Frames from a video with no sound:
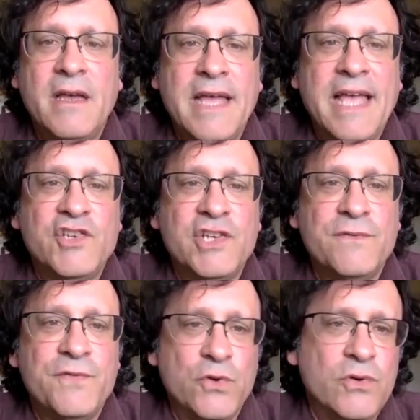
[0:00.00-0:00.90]
engine
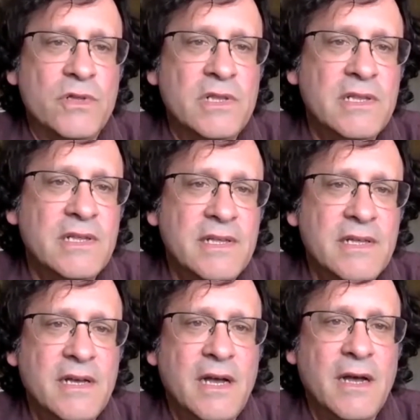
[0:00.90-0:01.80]
fuel
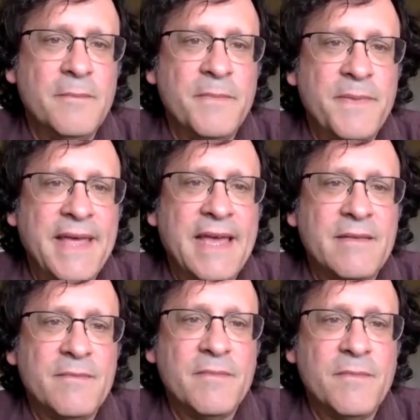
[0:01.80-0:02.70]
that
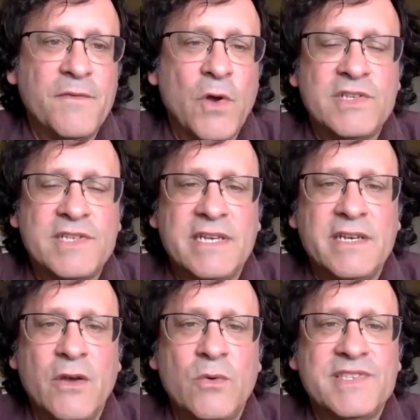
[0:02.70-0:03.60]
folks didn't
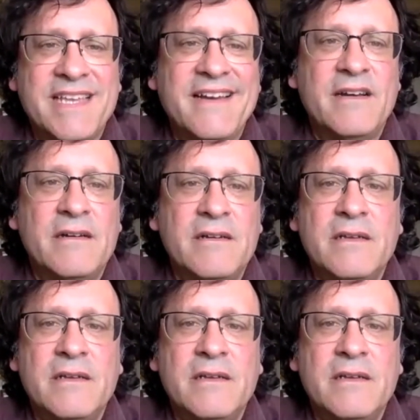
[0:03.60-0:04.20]
know was there,